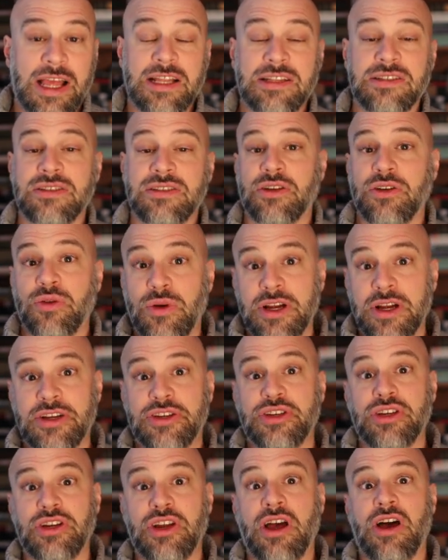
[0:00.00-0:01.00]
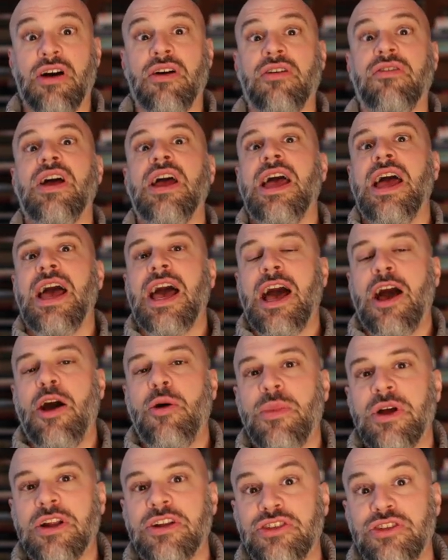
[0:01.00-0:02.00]
It's the question of how
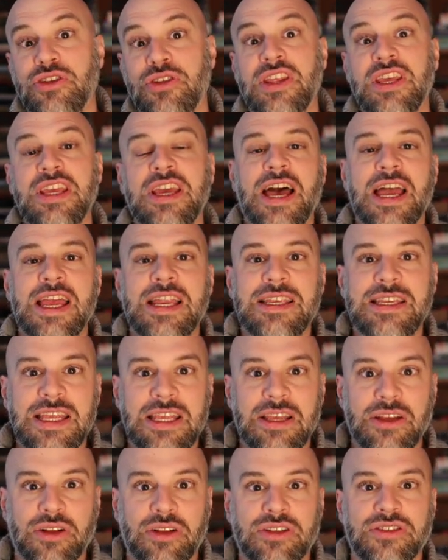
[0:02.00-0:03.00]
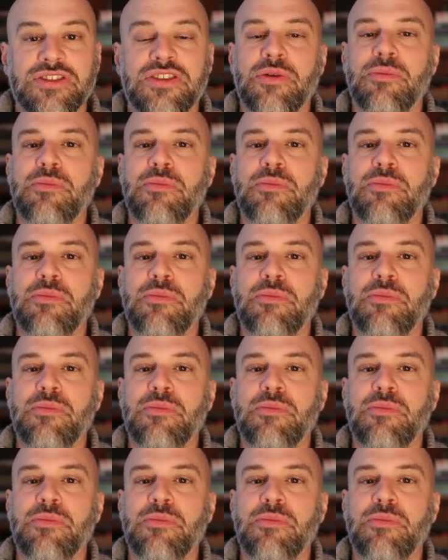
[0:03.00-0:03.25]
much do the ideals, the